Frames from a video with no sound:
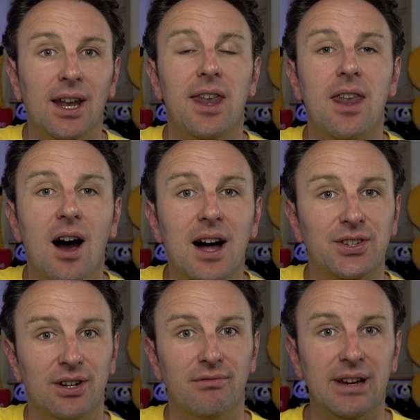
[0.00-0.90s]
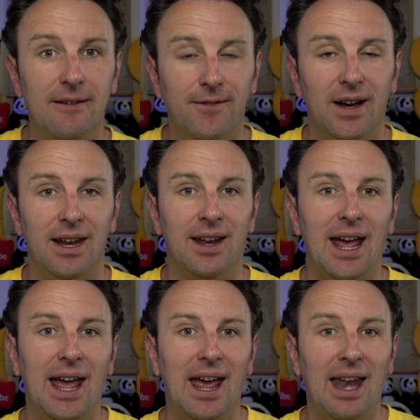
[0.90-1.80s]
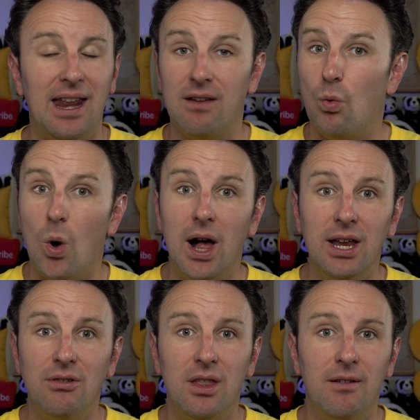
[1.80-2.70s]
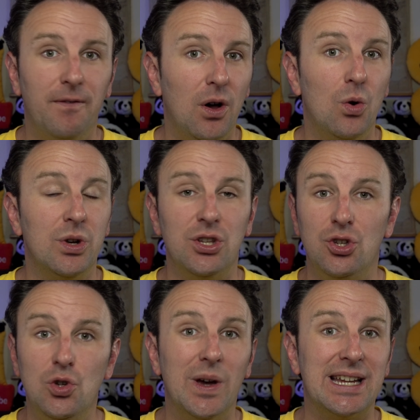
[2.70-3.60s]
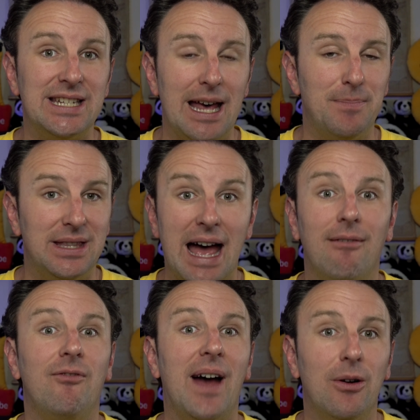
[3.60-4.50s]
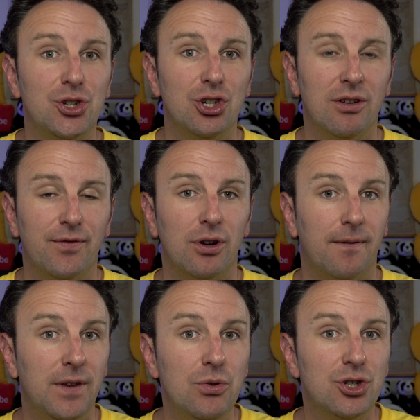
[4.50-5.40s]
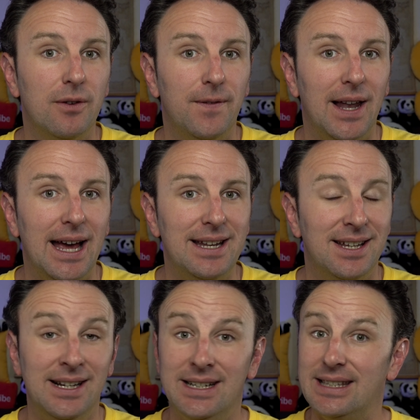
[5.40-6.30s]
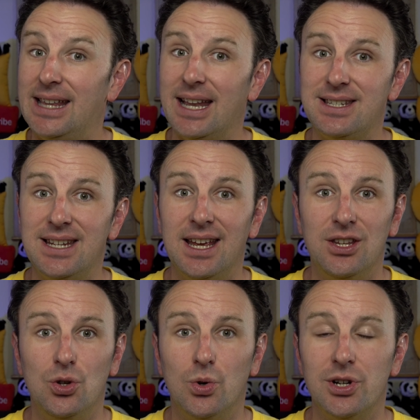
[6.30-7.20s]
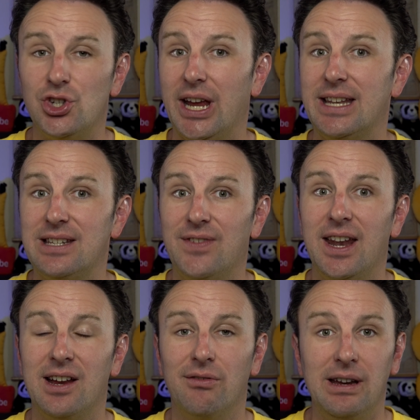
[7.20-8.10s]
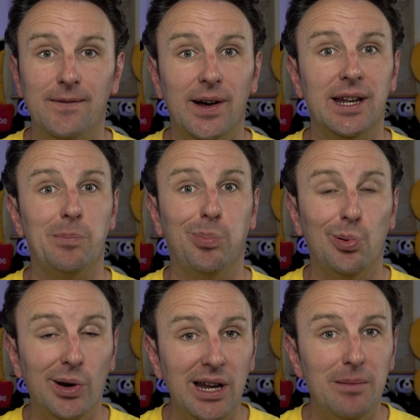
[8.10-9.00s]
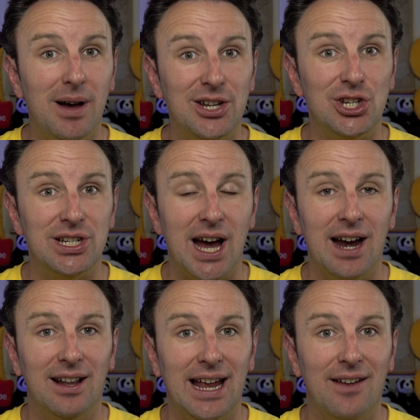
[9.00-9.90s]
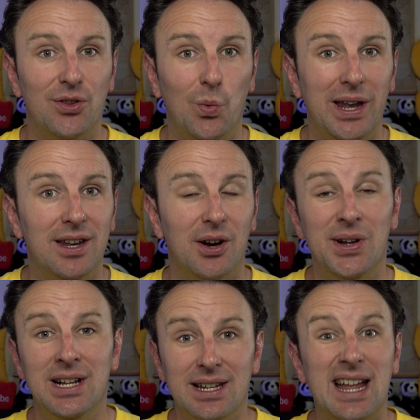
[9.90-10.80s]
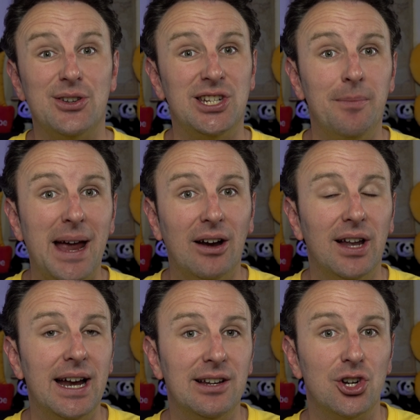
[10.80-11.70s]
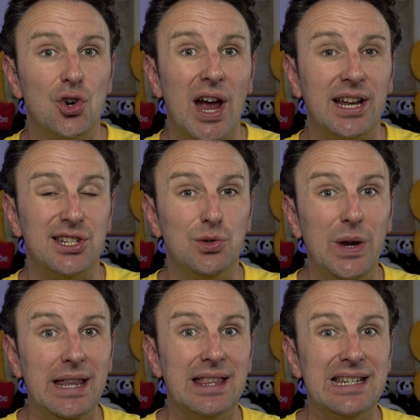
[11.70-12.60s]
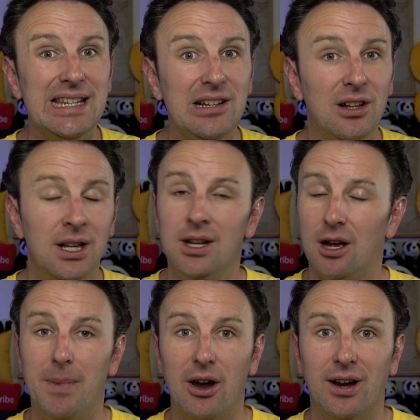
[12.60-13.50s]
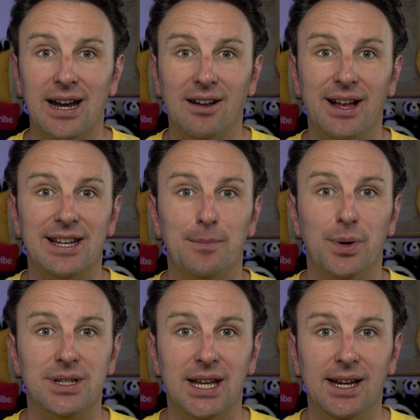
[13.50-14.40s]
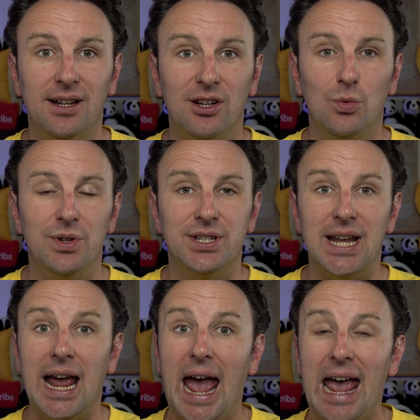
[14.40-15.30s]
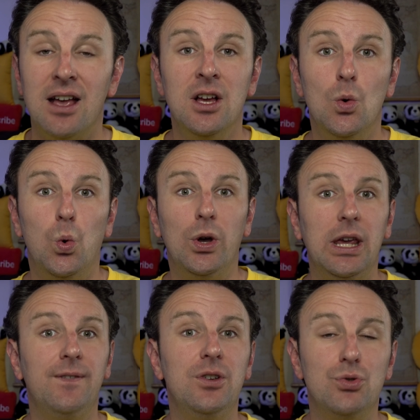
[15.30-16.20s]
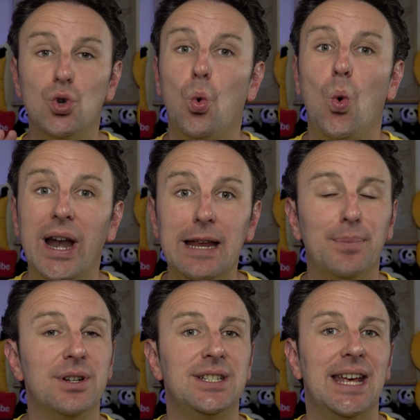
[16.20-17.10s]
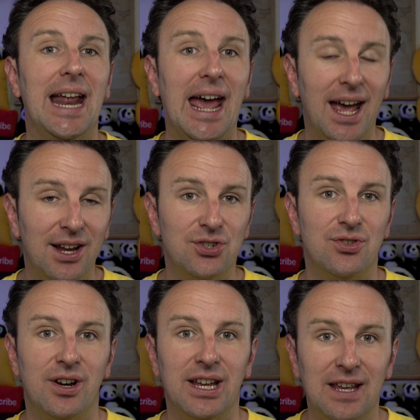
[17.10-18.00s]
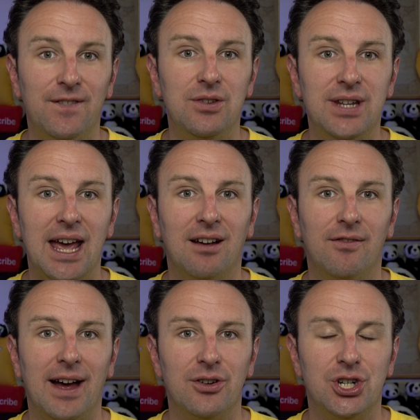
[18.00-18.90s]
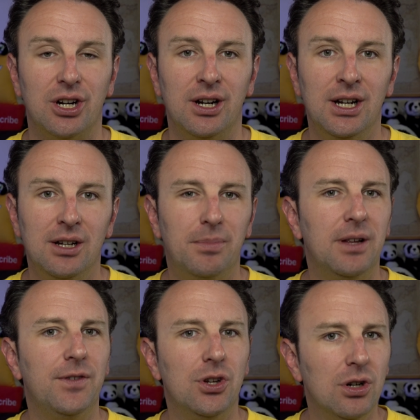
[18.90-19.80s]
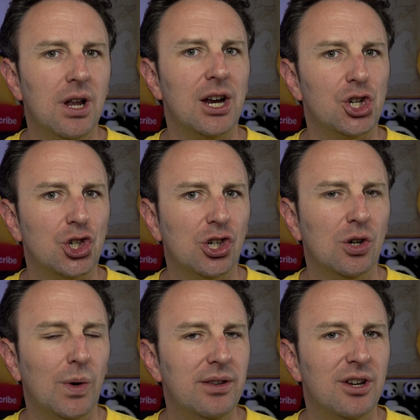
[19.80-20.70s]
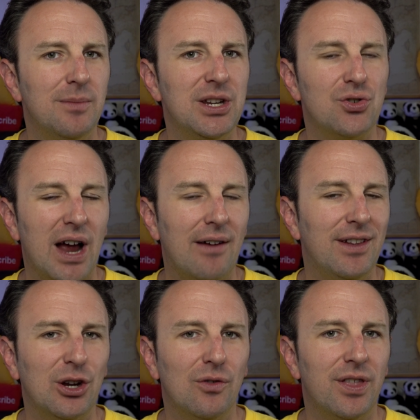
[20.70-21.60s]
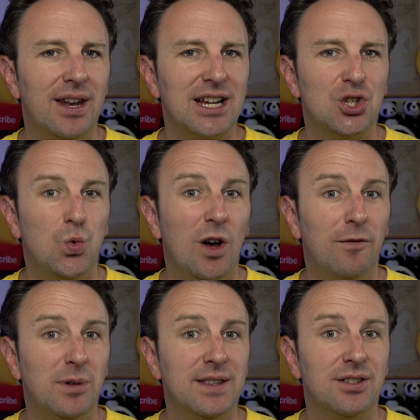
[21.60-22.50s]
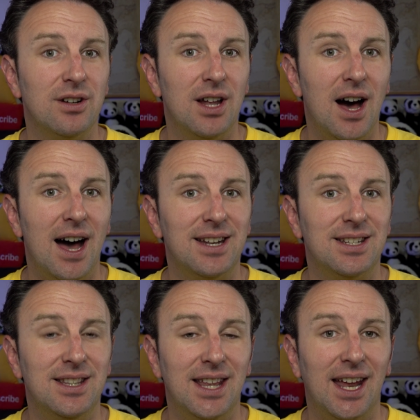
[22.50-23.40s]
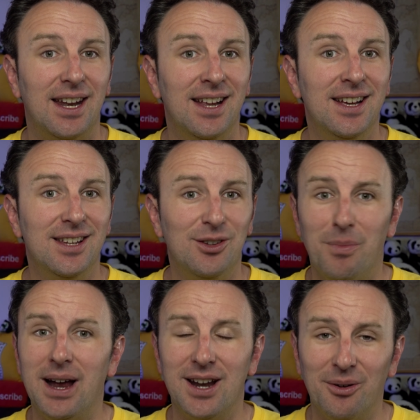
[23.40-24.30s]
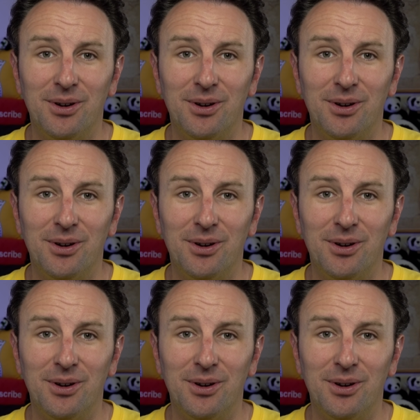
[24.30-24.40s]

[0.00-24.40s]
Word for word: not a refund. And if while you're on the phone, you accept that voucher for for a future flight, that's it. Your chance of getting a refund pretty much entirely out the window. Now, some airlines are trying to sweeten the deal. American Airlines in particular will say, hey, we'll give you 20% extra if you take a voucher. But if you're not sure whether you're going to be traveling over the next 12 months or not, then you might not